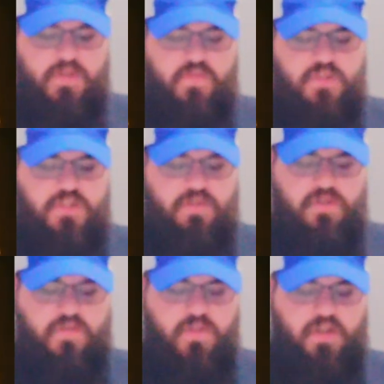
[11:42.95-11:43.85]
of the
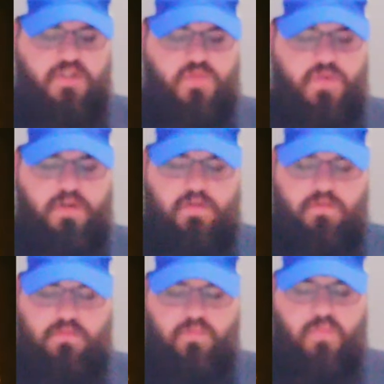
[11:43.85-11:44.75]
children of
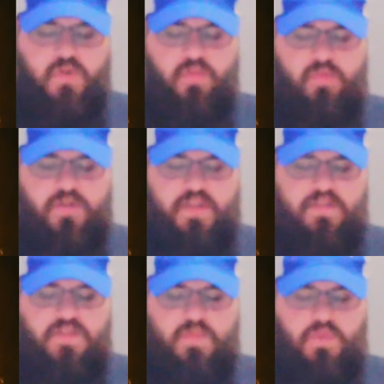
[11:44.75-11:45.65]
Yashrael murmured
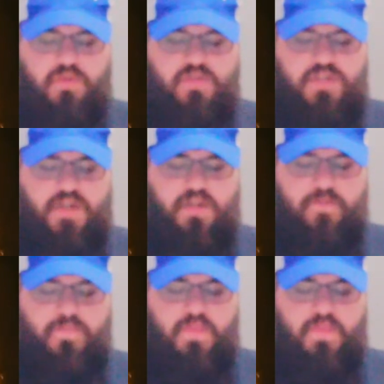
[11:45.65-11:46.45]
against Moshe